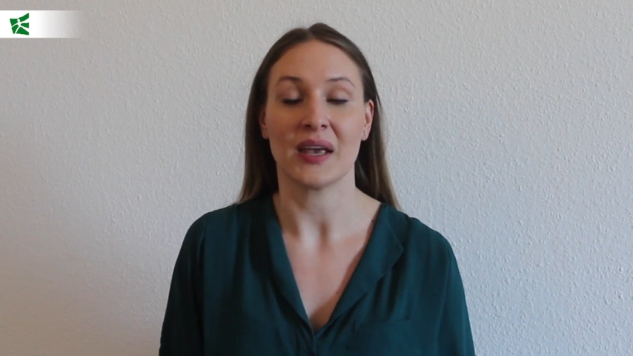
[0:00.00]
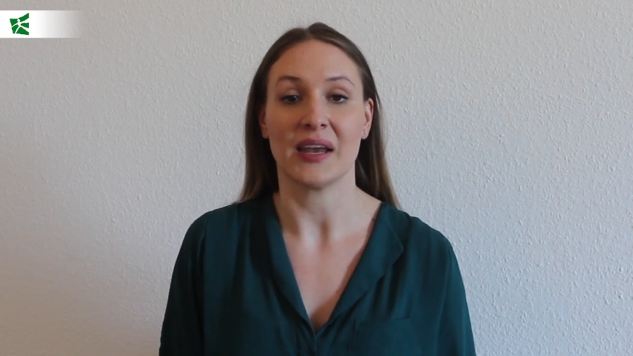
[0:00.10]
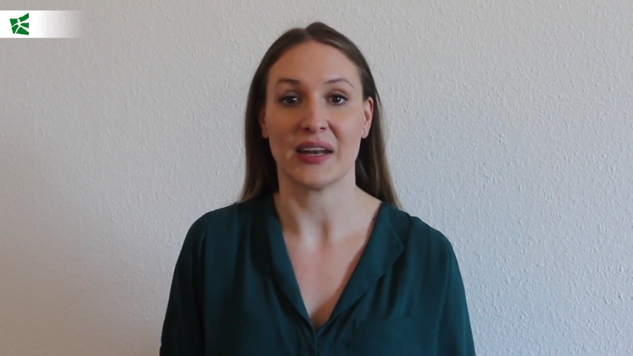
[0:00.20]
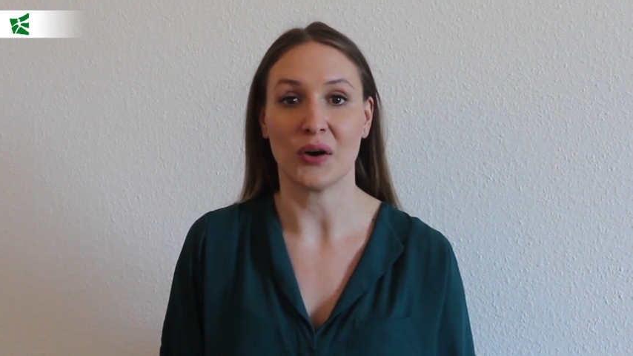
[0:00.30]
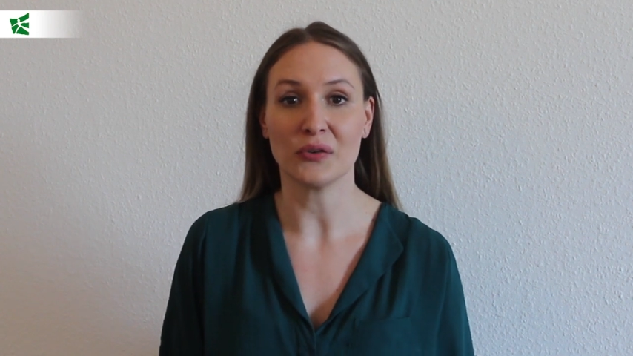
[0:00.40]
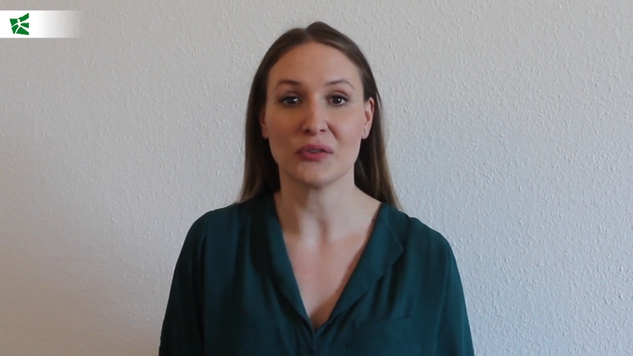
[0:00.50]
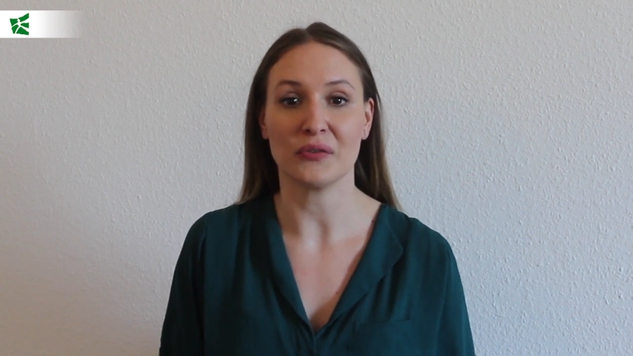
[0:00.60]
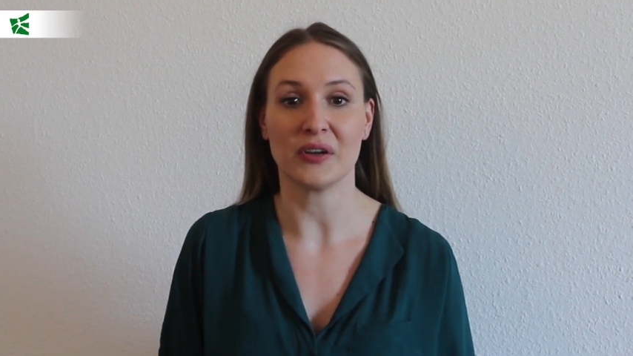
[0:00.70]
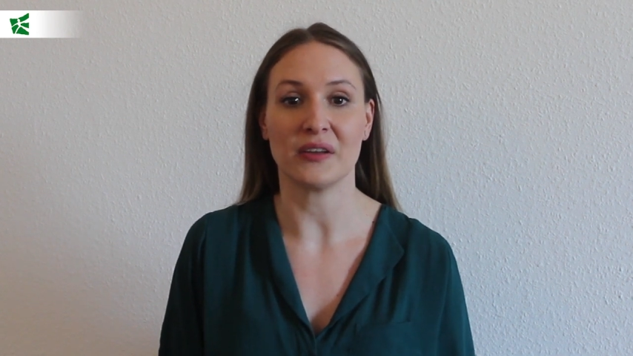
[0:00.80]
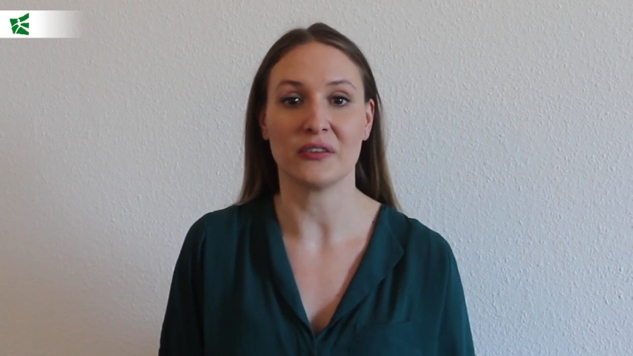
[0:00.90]
In our
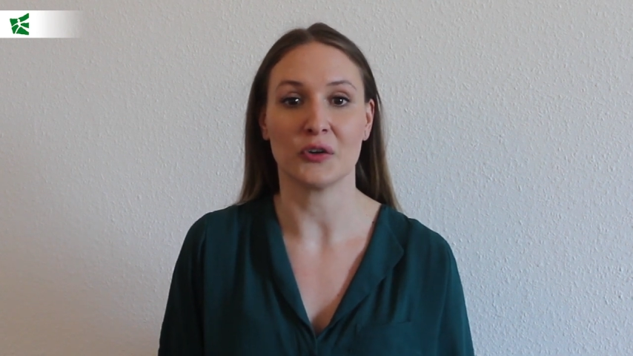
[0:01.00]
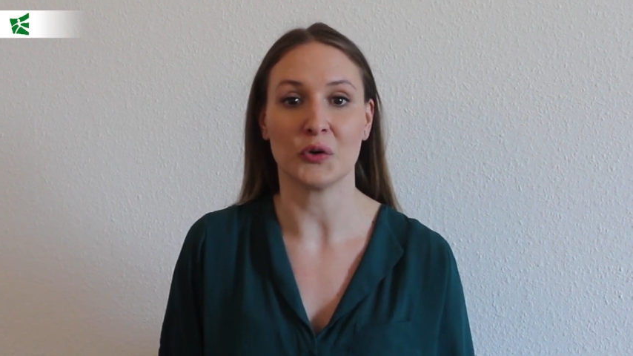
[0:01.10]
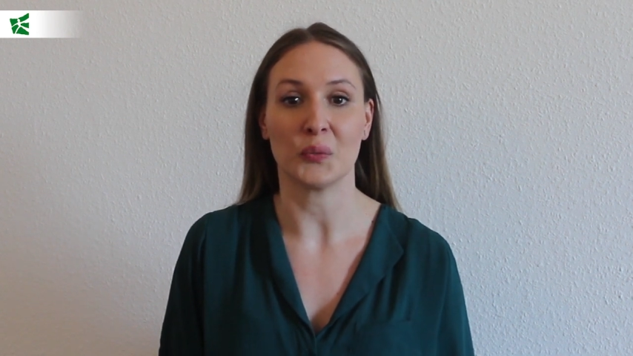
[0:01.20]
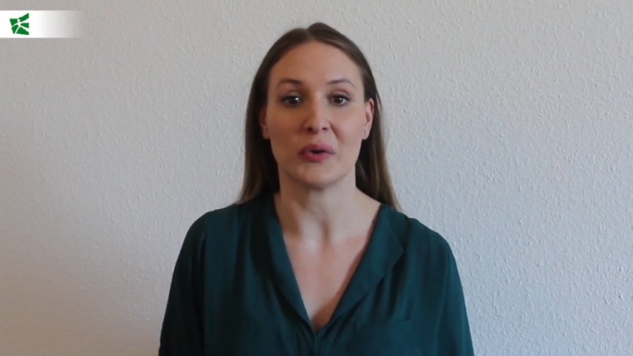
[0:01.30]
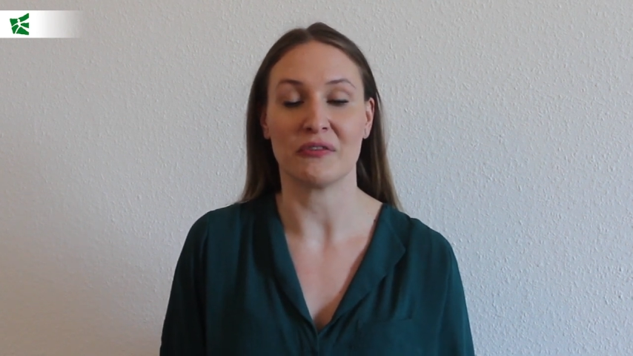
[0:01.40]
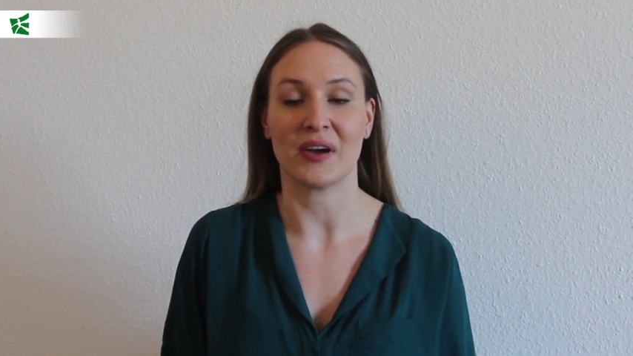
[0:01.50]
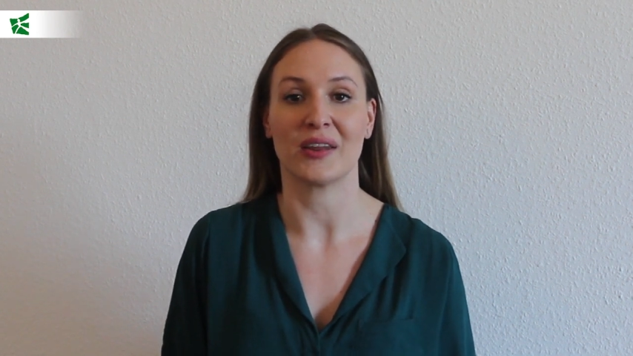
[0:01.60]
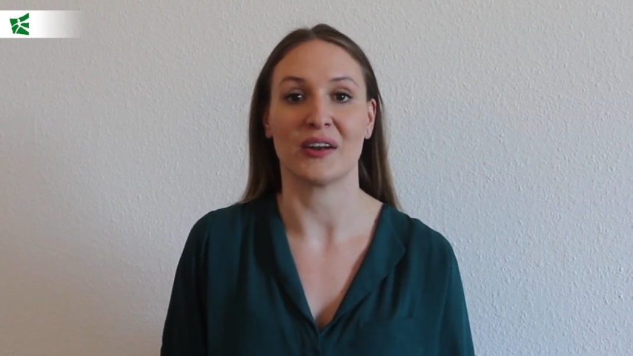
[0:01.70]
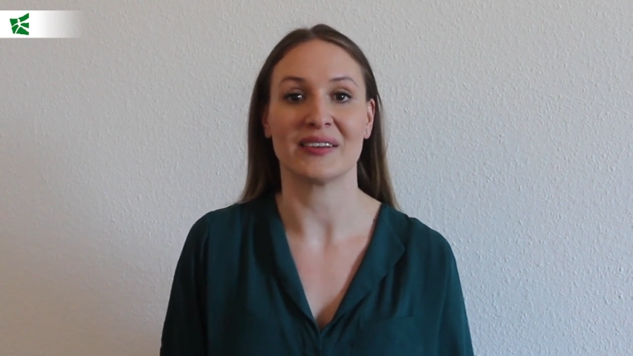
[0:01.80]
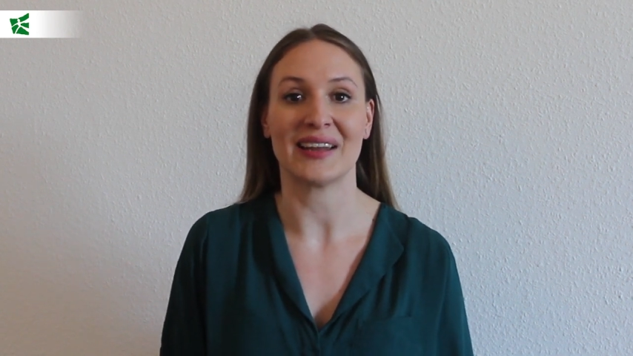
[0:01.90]
survey this year, we find
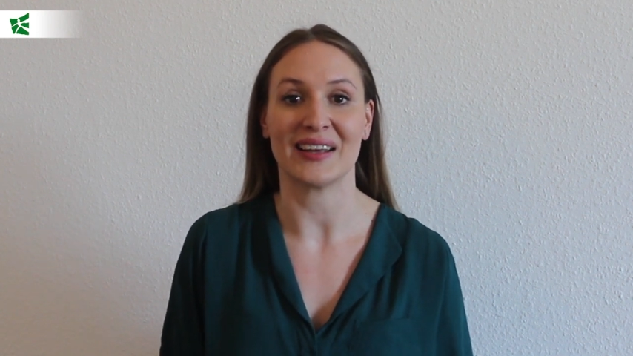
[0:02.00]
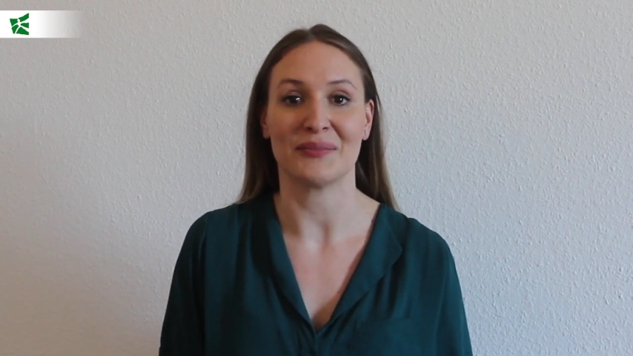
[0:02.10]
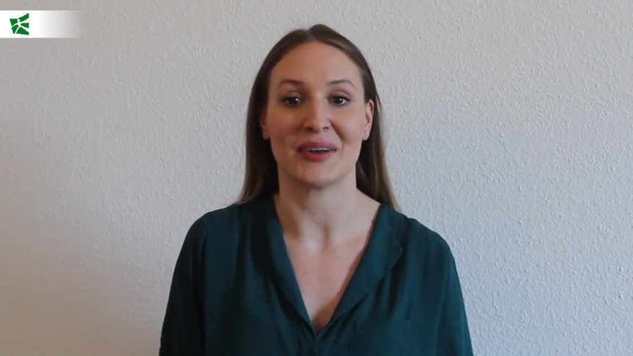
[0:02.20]
that a slight